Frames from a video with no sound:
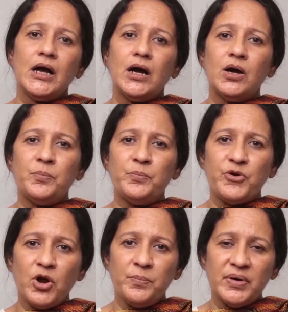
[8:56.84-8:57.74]
a
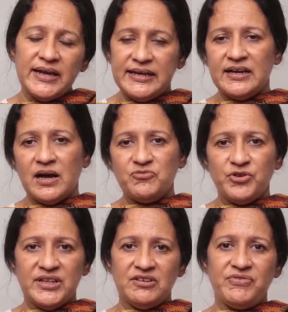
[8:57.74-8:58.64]
proper income
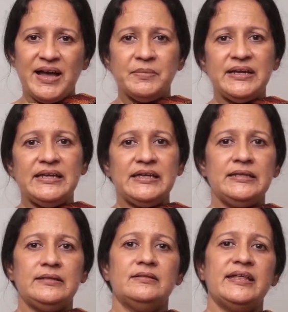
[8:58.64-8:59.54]
for their
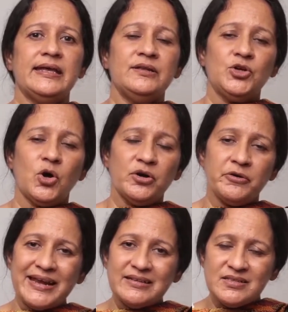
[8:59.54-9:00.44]
family. Then your
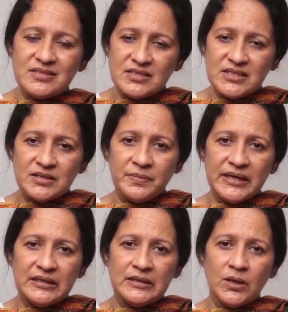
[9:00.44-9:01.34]
credit system
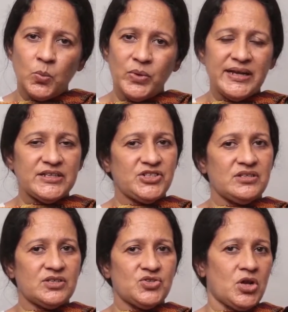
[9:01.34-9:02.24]
in the
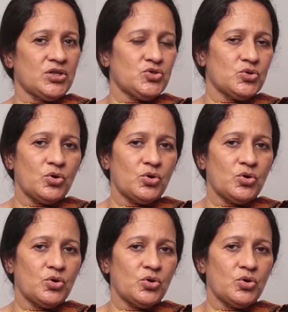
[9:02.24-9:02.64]
villages is not so